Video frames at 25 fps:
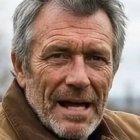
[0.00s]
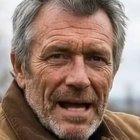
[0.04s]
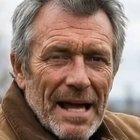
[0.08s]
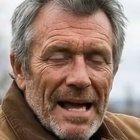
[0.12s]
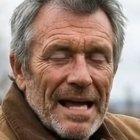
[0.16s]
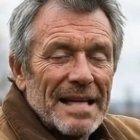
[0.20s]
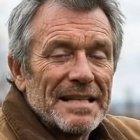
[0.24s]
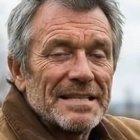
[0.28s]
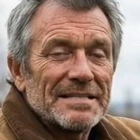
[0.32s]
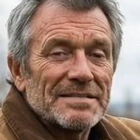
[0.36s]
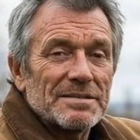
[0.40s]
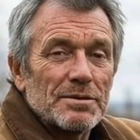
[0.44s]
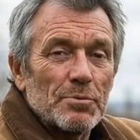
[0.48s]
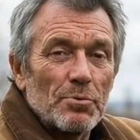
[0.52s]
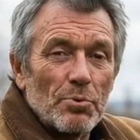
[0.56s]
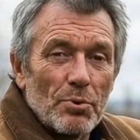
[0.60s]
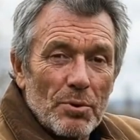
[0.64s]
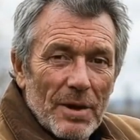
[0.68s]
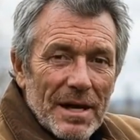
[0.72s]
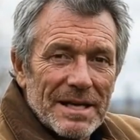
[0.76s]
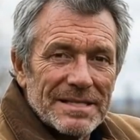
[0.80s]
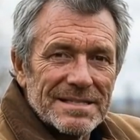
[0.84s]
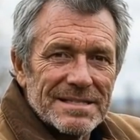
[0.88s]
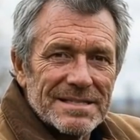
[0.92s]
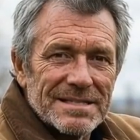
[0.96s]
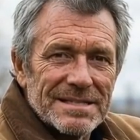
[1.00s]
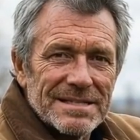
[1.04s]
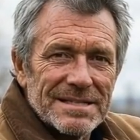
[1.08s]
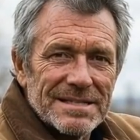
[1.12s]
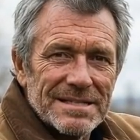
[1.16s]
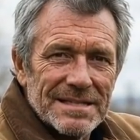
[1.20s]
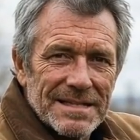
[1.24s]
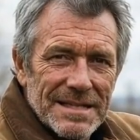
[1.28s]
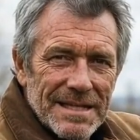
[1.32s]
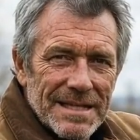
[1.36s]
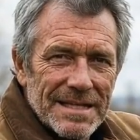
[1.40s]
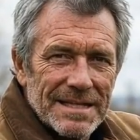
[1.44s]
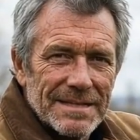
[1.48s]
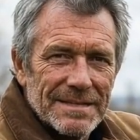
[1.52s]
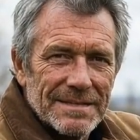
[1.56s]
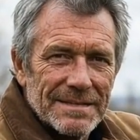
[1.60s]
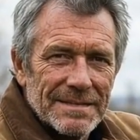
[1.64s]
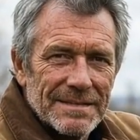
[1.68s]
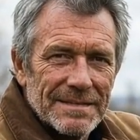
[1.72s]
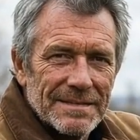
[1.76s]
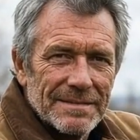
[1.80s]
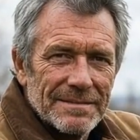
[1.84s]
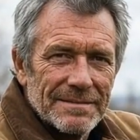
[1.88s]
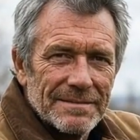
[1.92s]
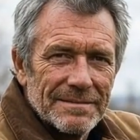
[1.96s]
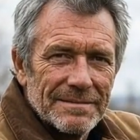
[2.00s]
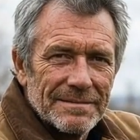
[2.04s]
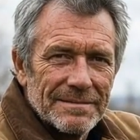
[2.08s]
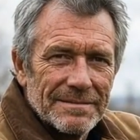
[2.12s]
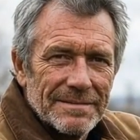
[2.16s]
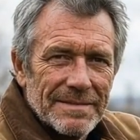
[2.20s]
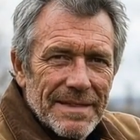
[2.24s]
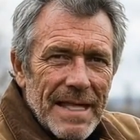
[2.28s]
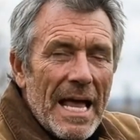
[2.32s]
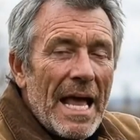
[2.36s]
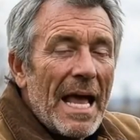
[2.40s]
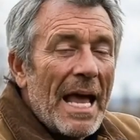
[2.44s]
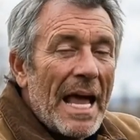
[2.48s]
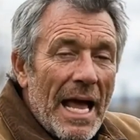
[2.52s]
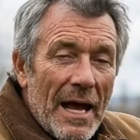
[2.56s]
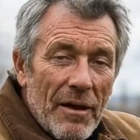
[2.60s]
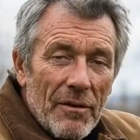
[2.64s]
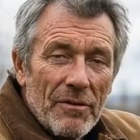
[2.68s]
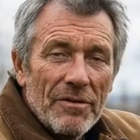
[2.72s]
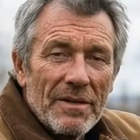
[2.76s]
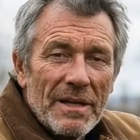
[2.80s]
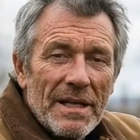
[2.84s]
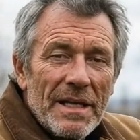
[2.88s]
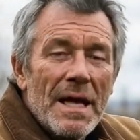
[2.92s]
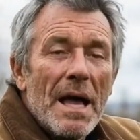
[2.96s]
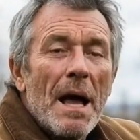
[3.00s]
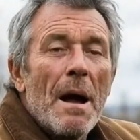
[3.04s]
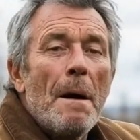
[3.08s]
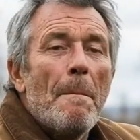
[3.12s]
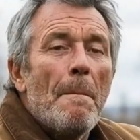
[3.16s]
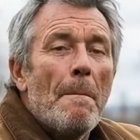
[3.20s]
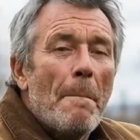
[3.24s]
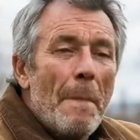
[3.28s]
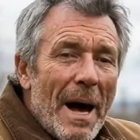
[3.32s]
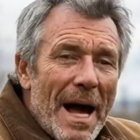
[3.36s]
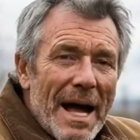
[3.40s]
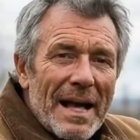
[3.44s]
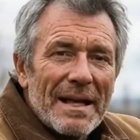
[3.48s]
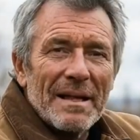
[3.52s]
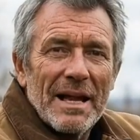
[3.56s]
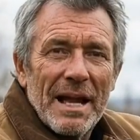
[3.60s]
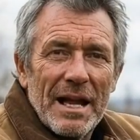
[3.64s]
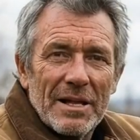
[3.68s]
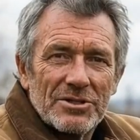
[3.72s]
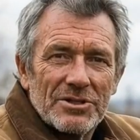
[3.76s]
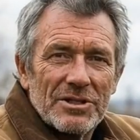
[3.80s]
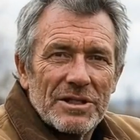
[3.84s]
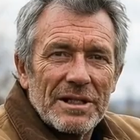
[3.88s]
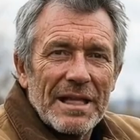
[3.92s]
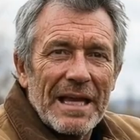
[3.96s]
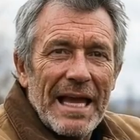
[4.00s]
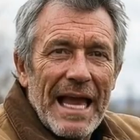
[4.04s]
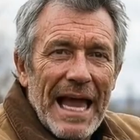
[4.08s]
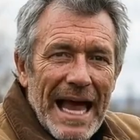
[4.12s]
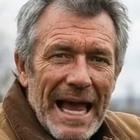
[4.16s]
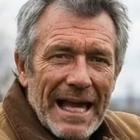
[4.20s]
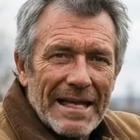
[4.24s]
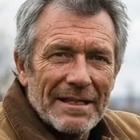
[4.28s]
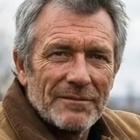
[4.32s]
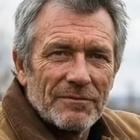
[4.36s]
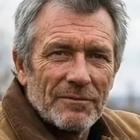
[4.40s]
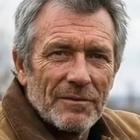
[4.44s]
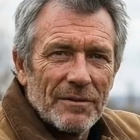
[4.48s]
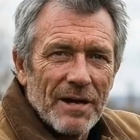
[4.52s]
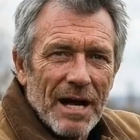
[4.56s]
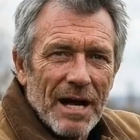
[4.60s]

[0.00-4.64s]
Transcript: And it suppresses disease. Healthy, biologically active